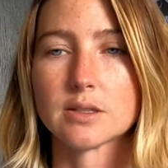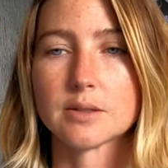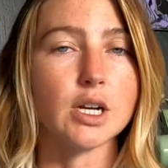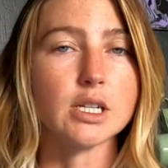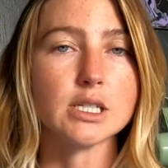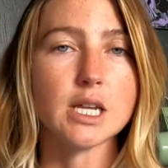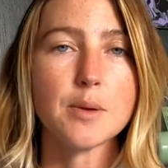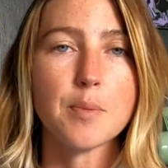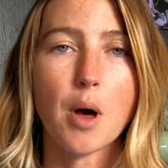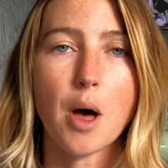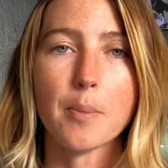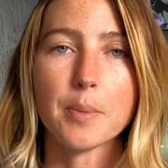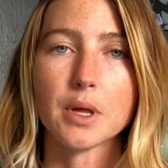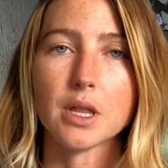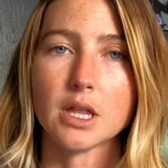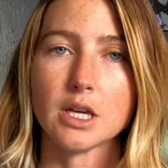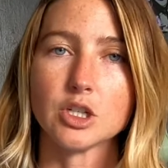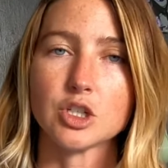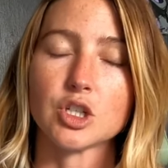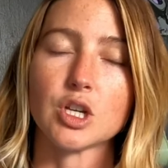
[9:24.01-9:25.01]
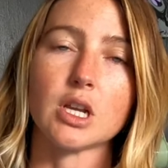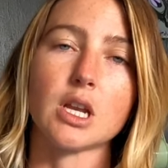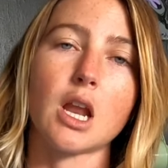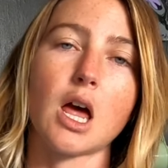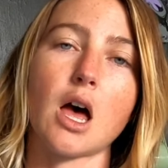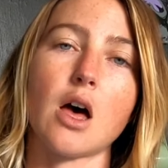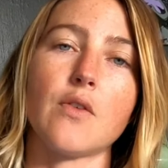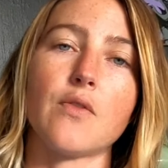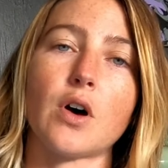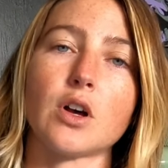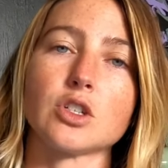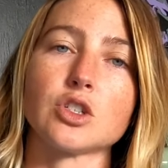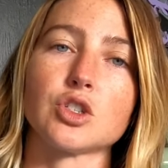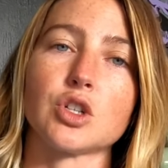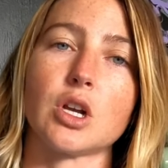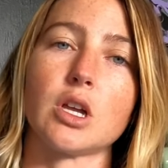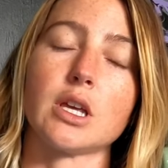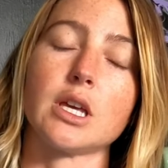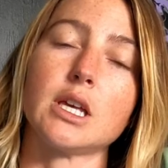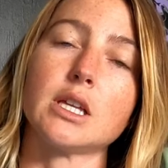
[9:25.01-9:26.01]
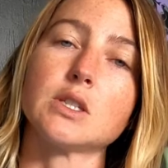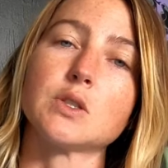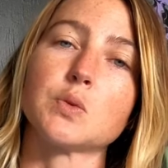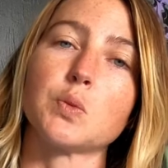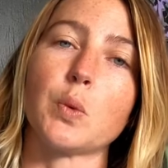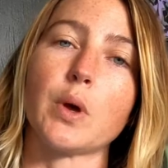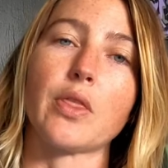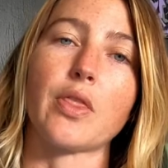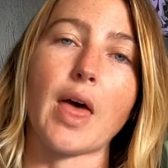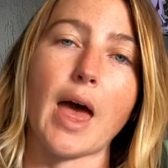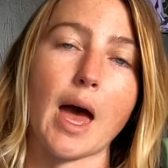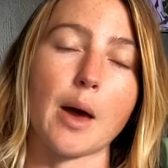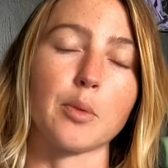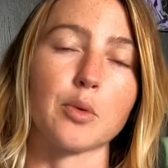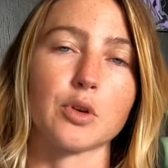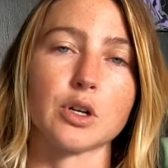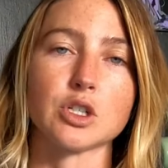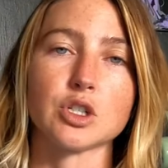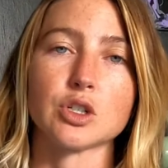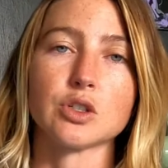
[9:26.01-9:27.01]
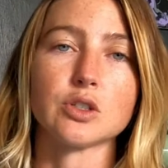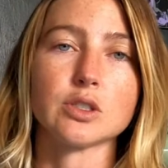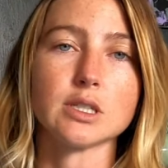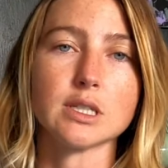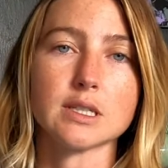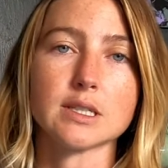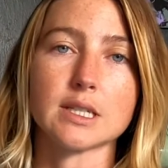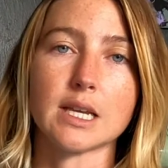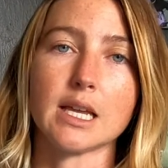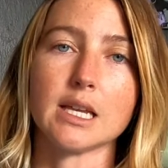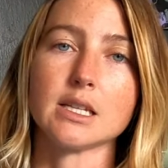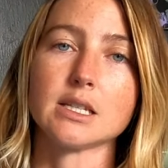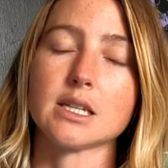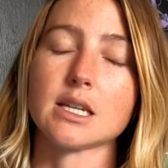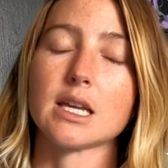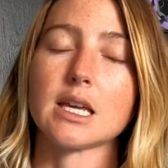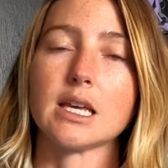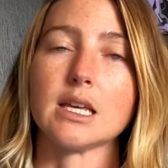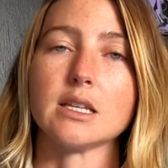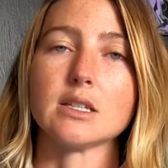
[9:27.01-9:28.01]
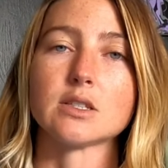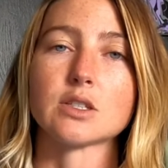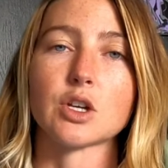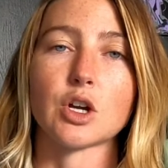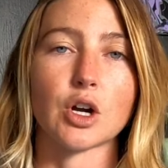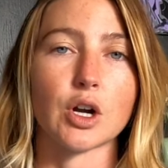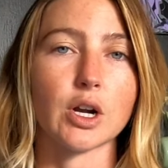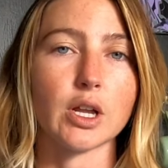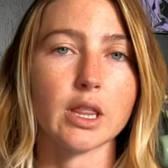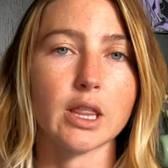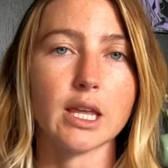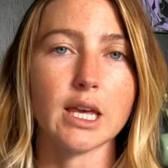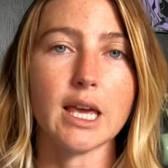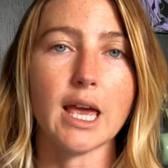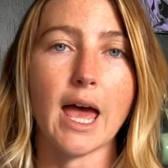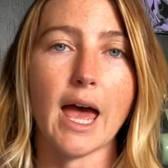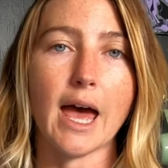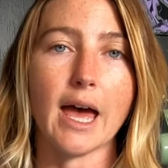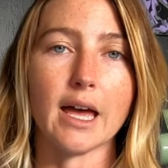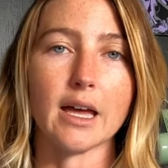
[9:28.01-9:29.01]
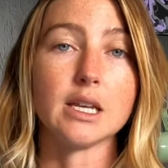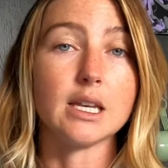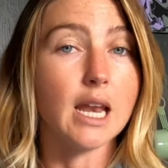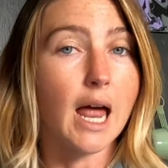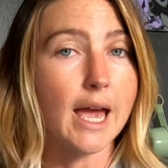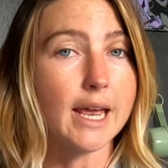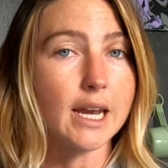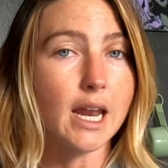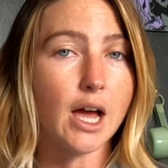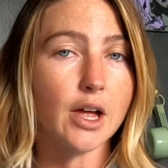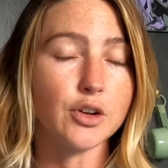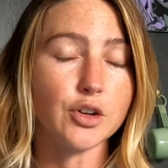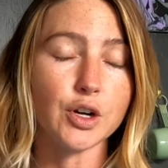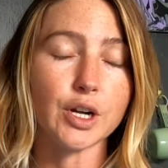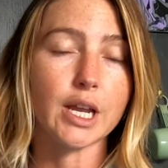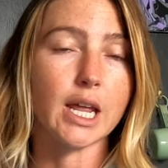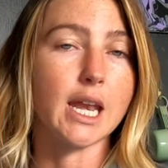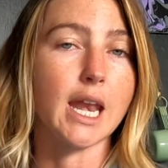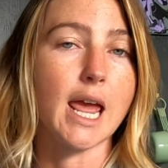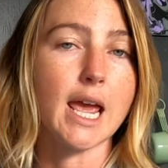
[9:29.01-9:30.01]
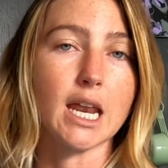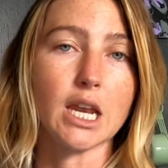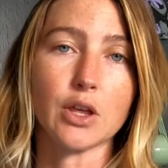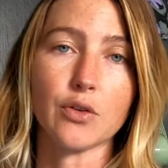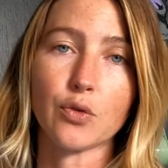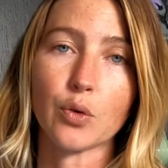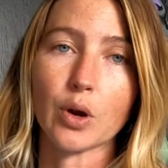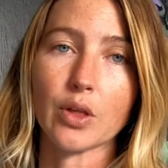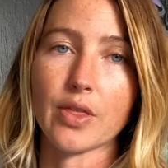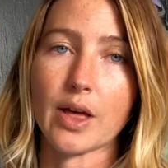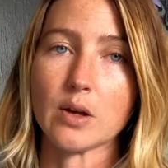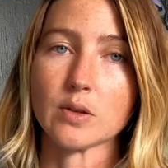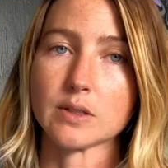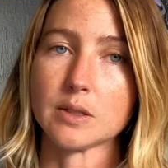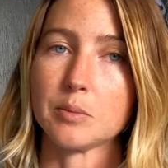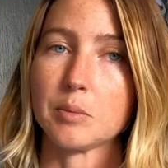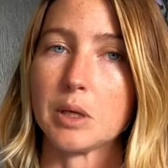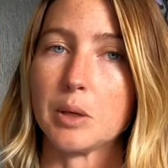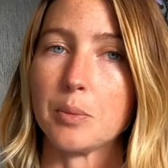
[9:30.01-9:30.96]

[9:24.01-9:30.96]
The current day population of Australians with Aboriginal descent is currently at 984,000